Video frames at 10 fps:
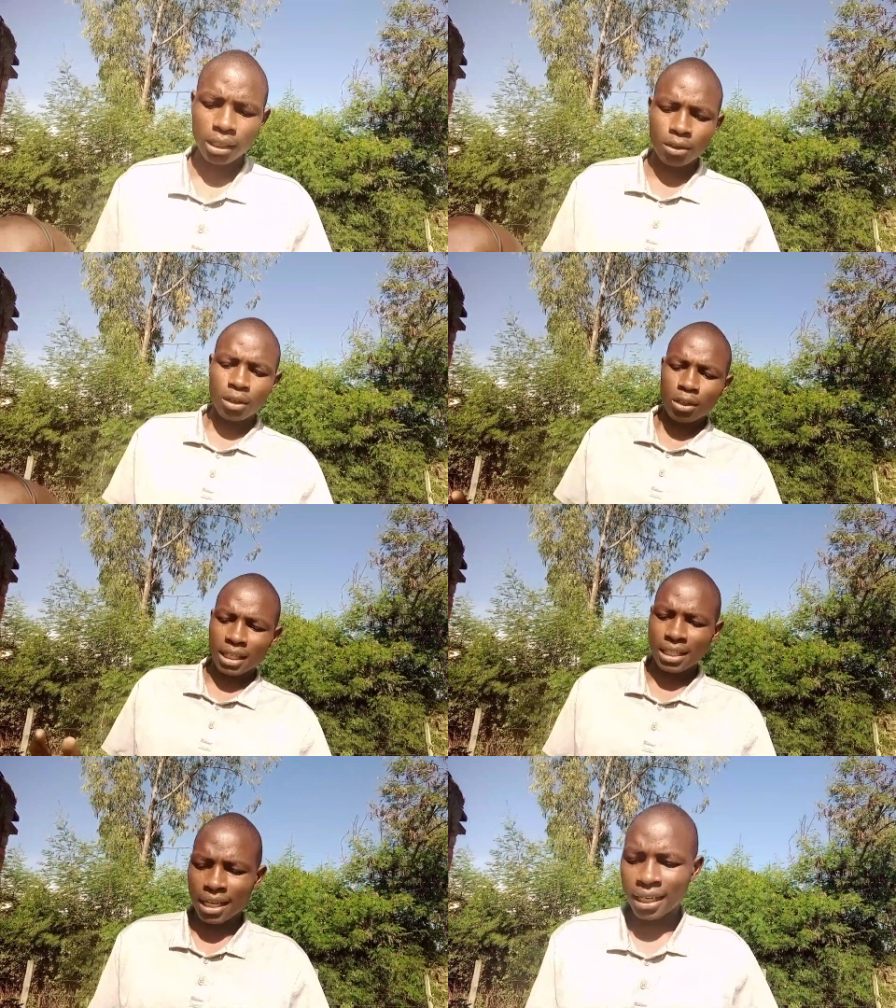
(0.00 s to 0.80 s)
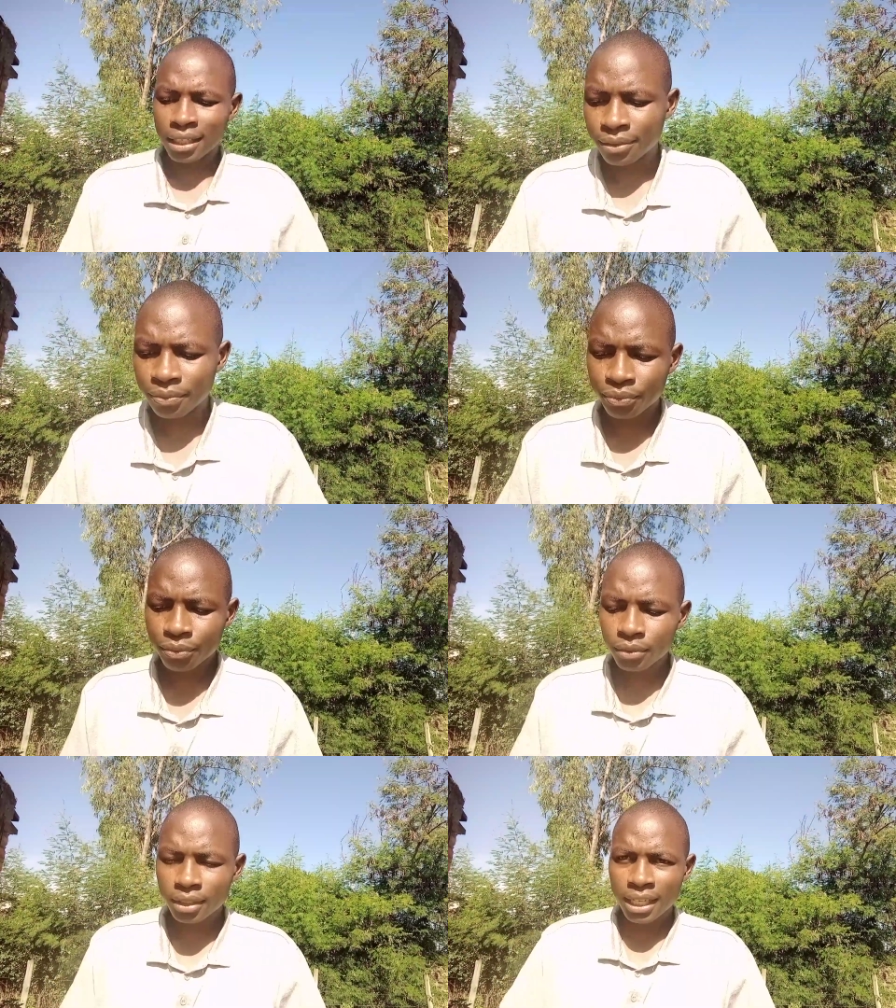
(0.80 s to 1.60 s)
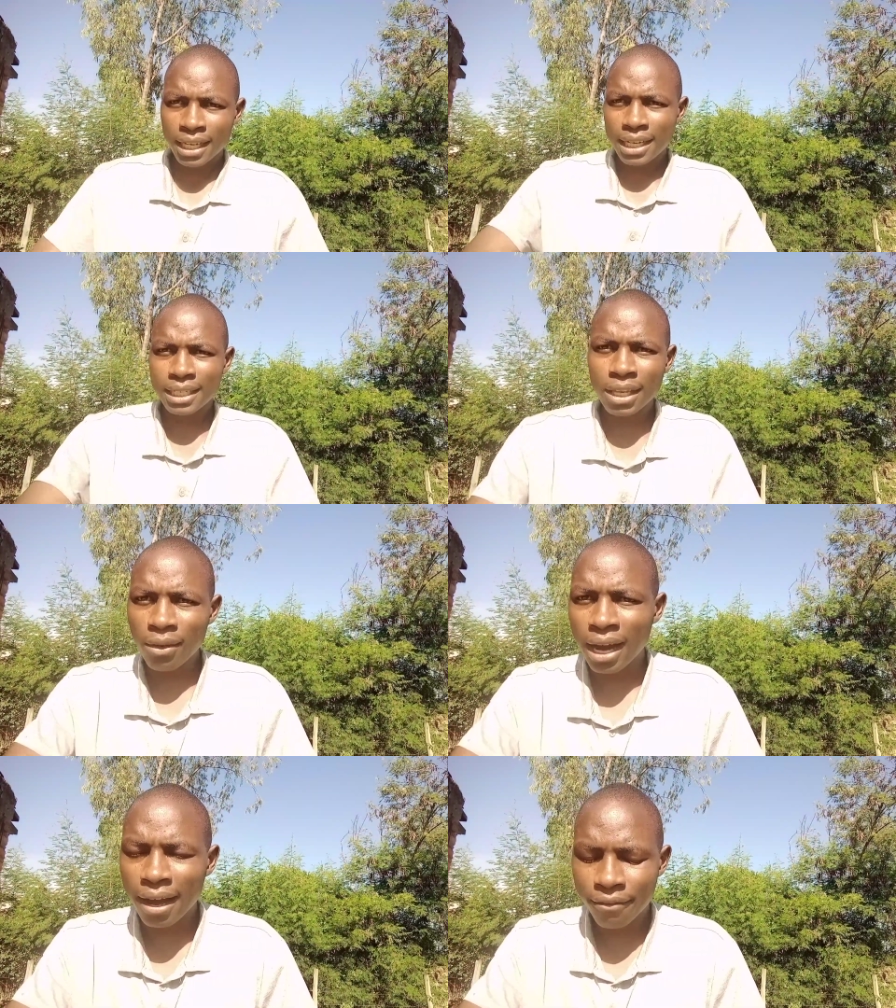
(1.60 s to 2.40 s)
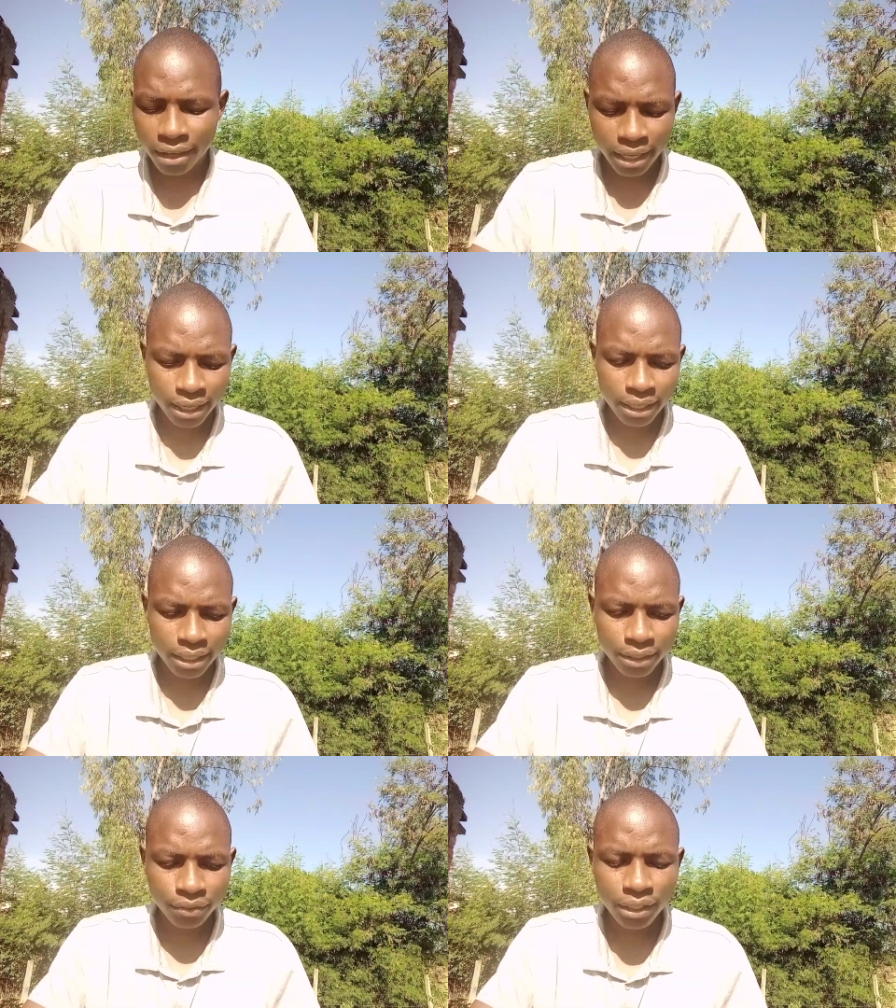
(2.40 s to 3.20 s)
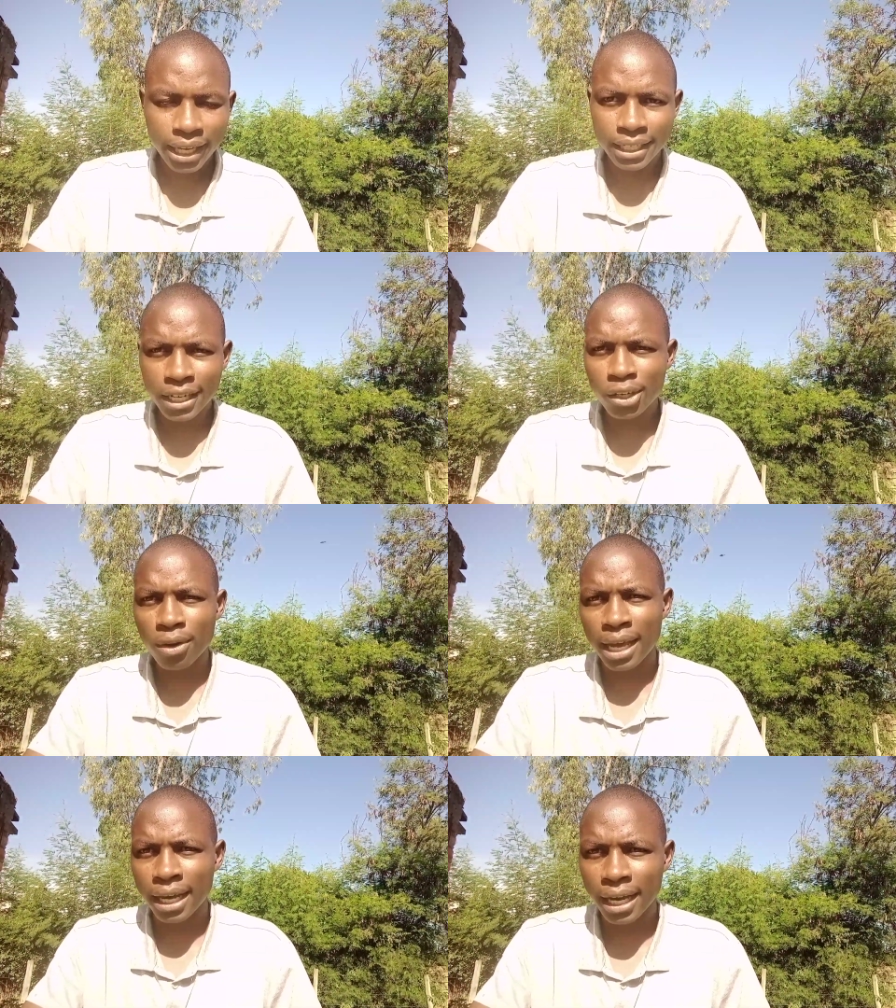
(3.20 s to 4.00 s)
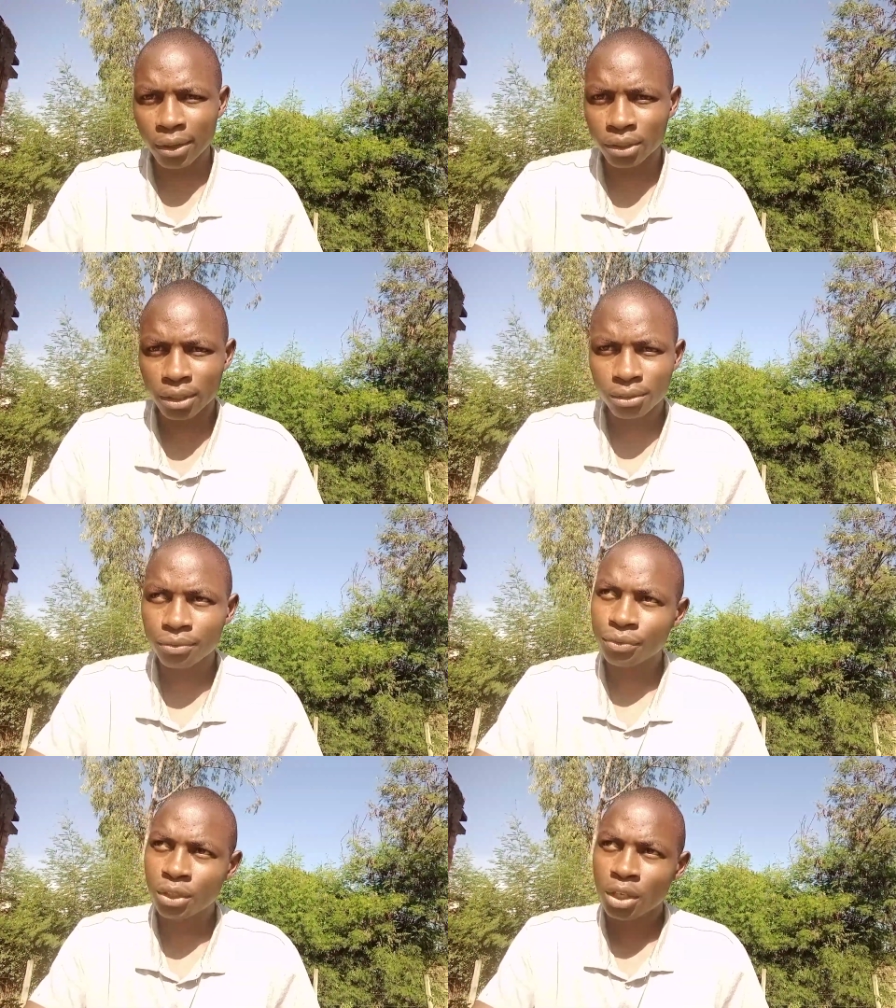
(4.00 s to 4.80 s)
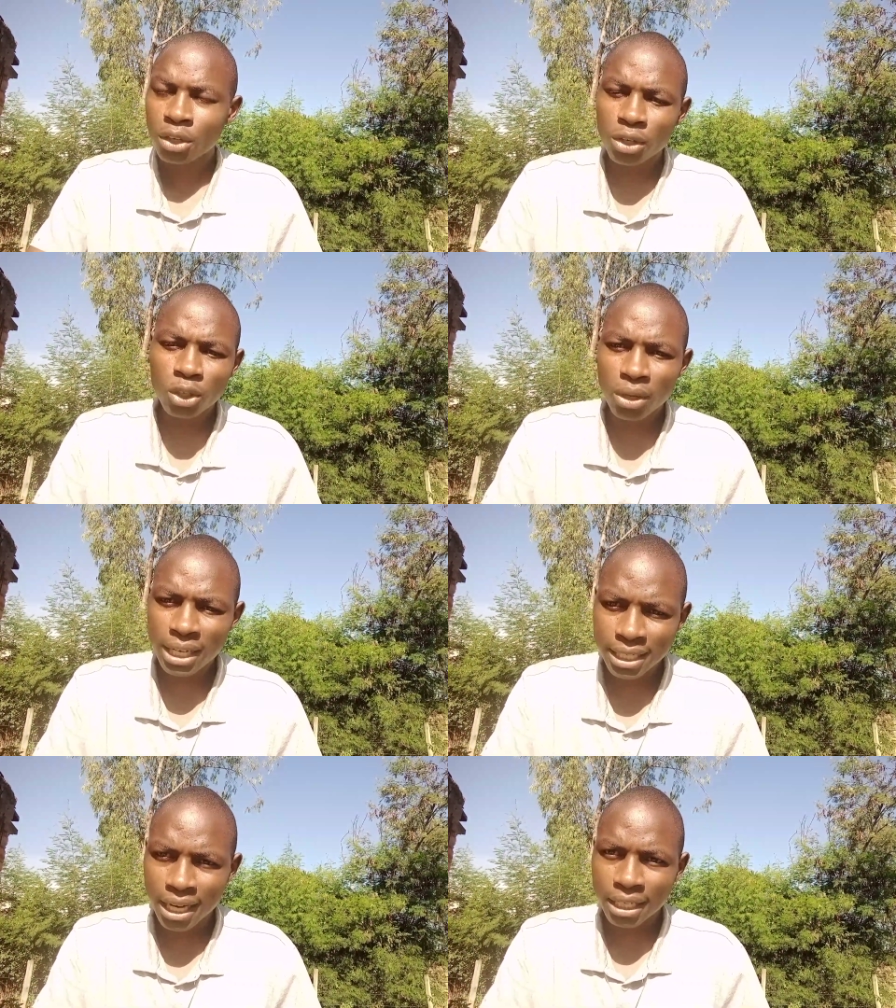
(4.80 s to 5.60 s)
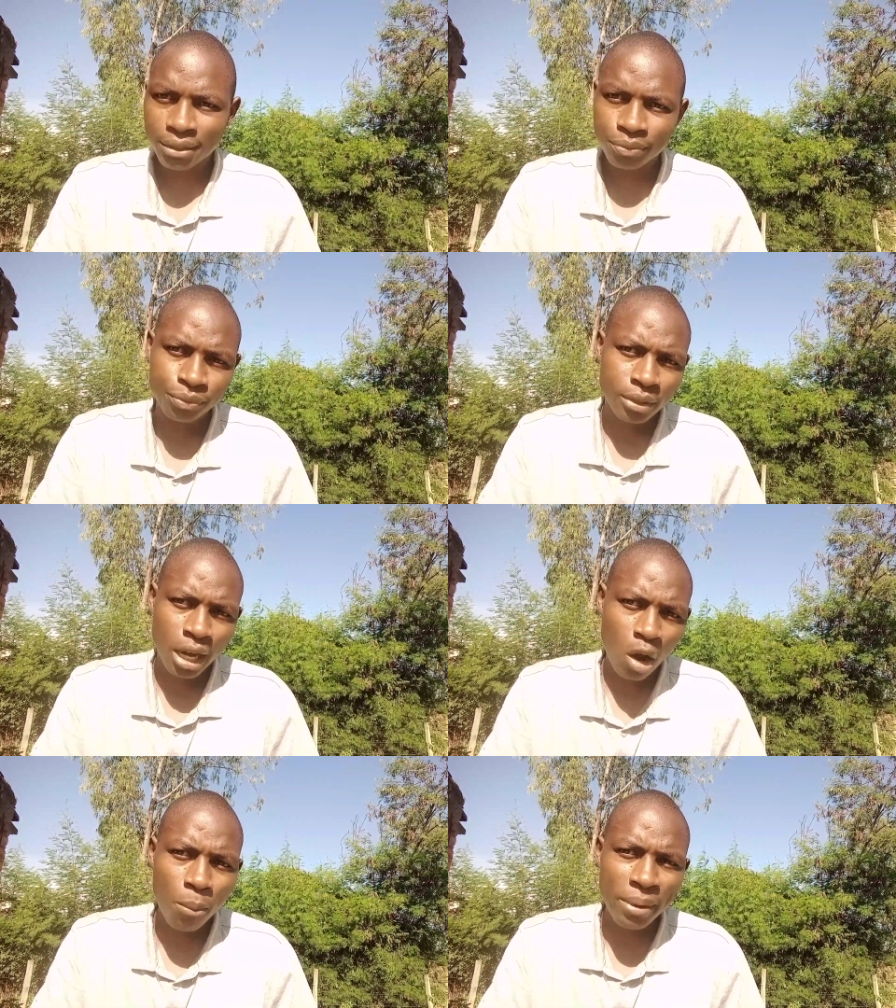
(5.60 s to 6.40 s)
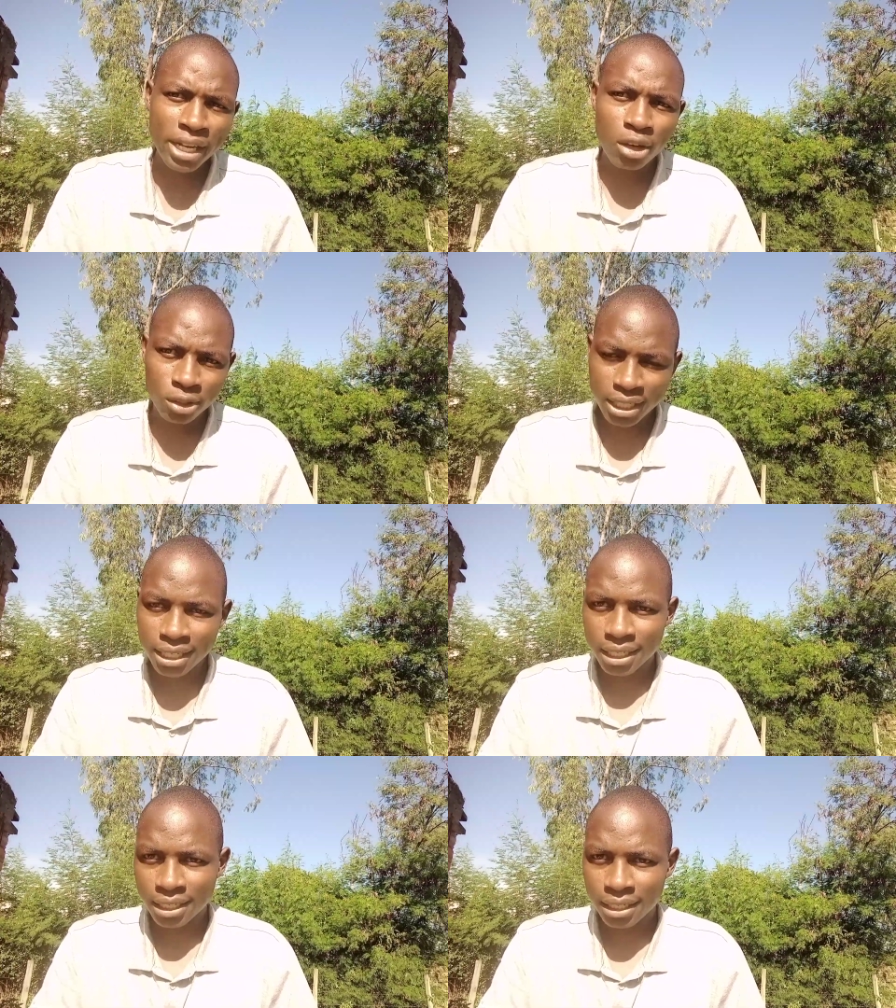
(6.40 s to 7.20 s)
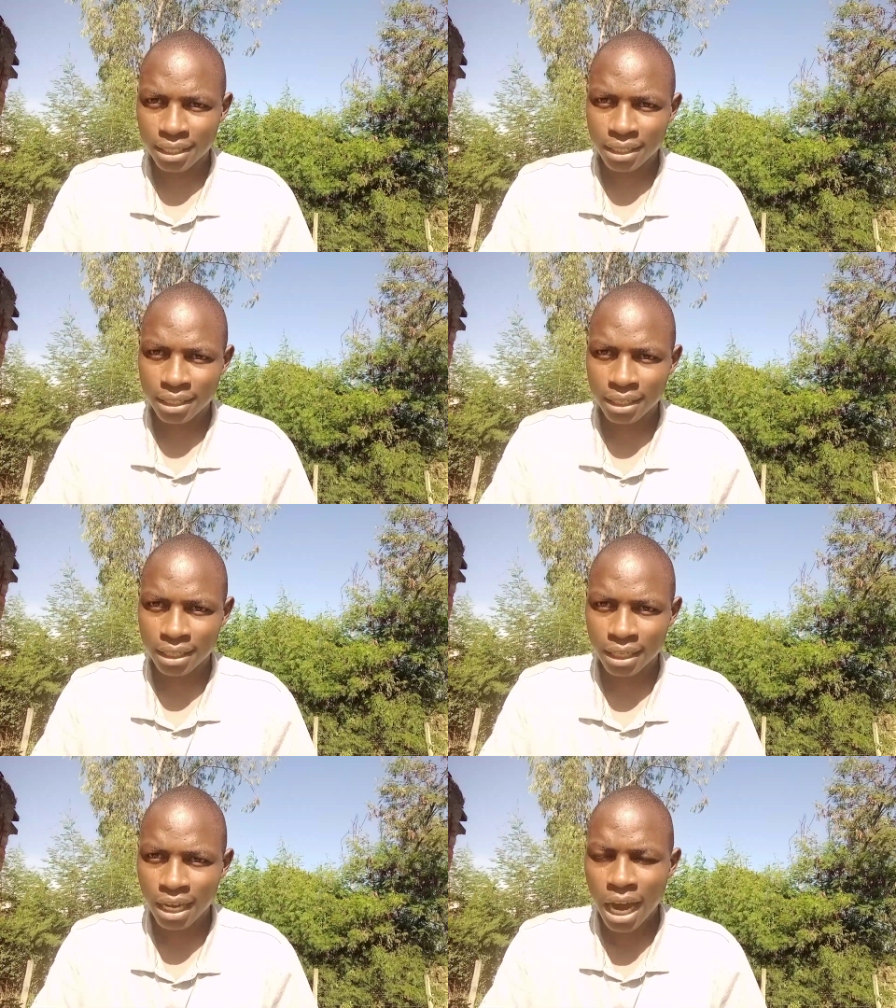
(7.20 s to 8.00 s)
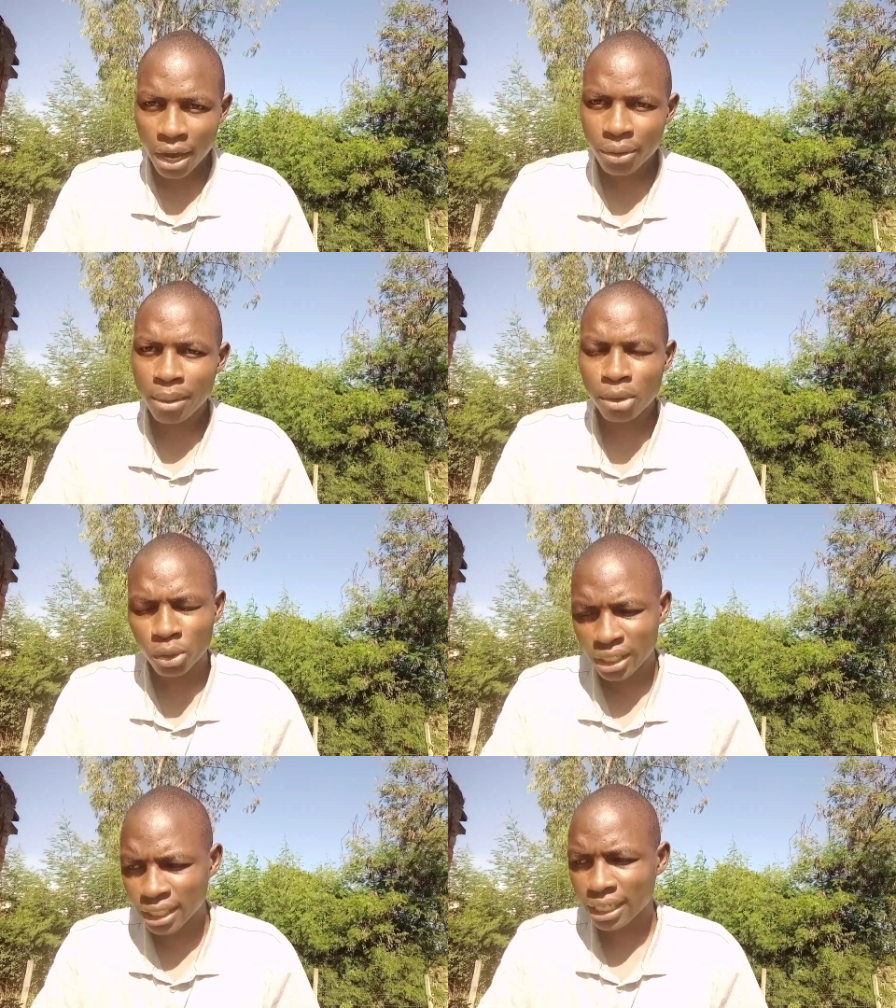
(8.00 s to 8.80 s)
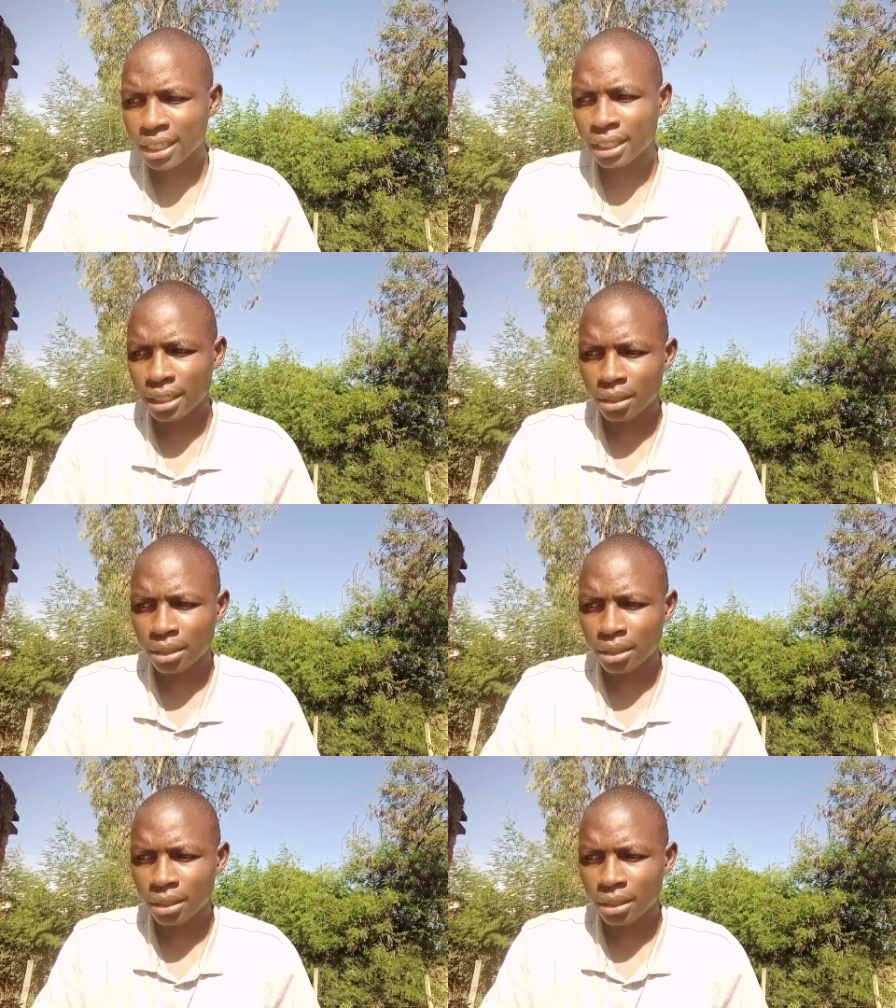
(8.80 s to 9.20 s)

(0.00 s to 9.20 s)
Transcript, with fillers: You need to understand. Let's say you are having a $10 account. You need to understand how many lot sizes are you able to initiate